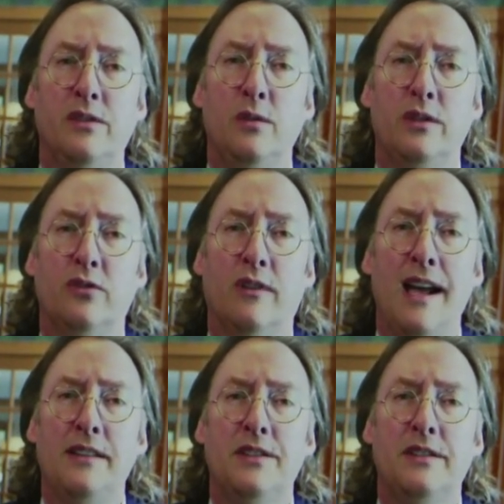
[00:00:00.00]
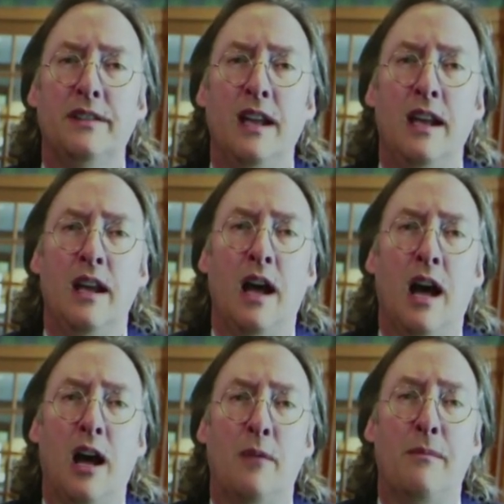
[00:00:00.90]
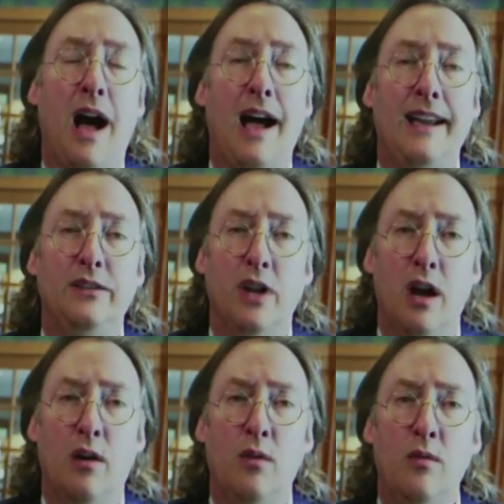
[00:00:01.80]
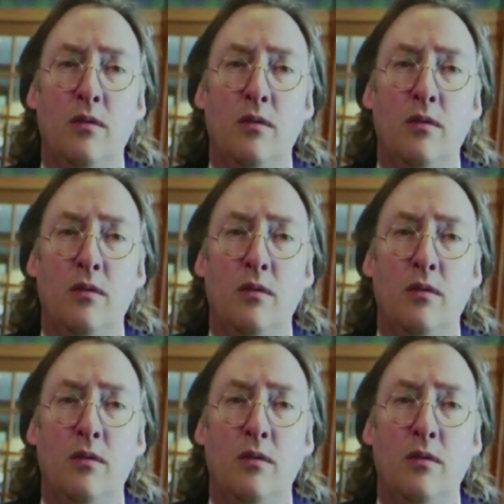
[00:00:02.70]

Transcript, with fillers: to address. Um, I know